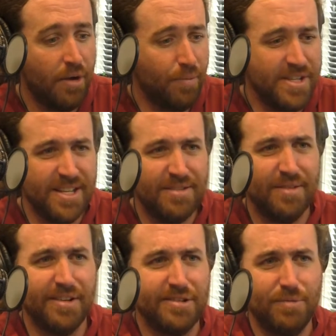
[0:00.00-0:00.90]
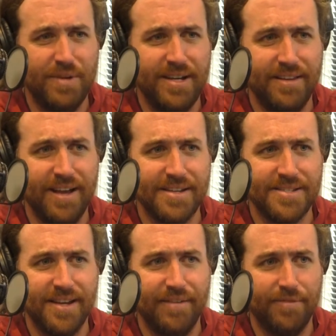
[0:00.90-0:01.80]
We sent out a tweet last
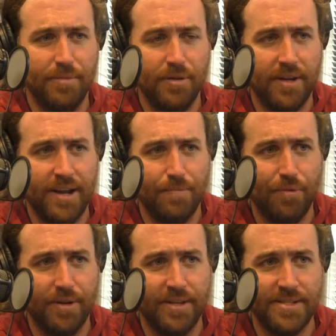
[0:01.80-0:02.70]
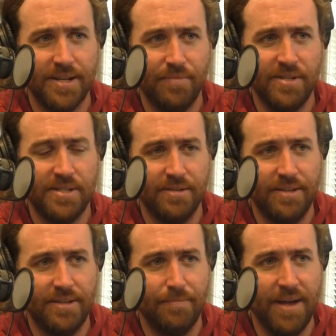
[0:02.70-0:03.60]
night from Logan Airport that said we still
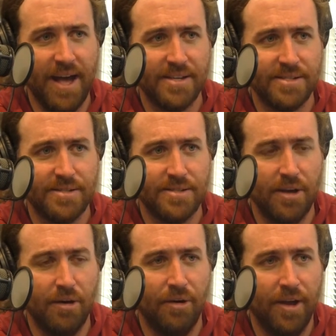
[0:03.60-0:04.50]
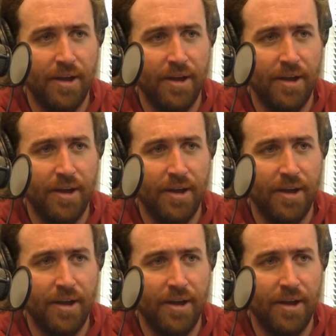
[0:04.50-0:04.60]
need the masks. So.